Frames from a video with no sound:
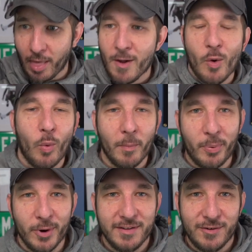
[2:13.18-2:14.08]

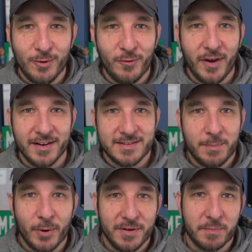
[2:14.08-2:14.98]
1.2 fantasy
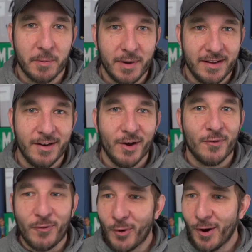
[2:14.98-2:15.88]
points per minute
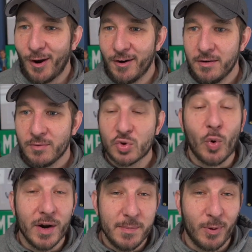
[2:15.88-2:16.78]
for Harden,
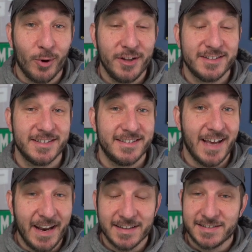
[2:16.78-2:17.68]
20 points,
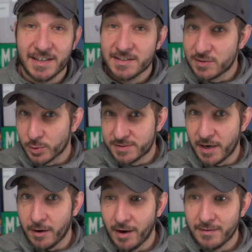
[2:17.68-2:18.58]
10 assists, so we're
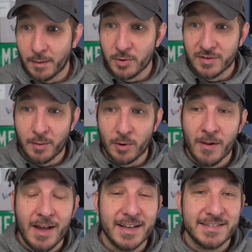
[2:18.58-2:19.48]
staring at a double-double,
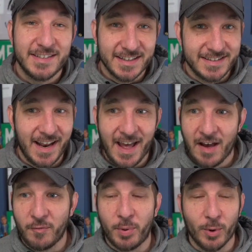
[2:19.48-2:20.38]

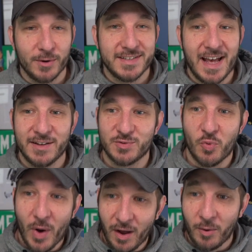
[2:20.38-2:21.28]
6.5 boards as
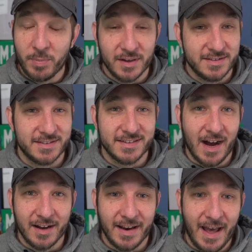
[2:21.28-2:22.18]
well, plus a
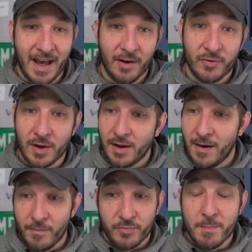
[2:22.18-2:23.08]
stock and a half.
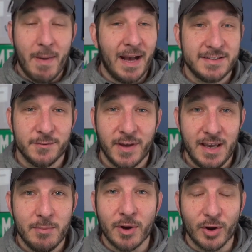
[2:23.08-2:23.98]
It's a massive
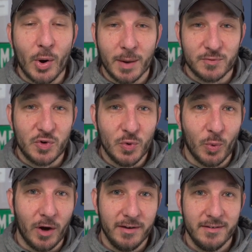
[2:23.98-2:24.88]
game here. Going up
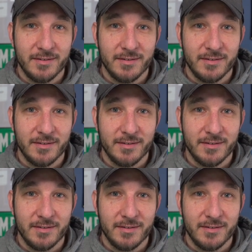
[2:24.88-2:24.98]
2-1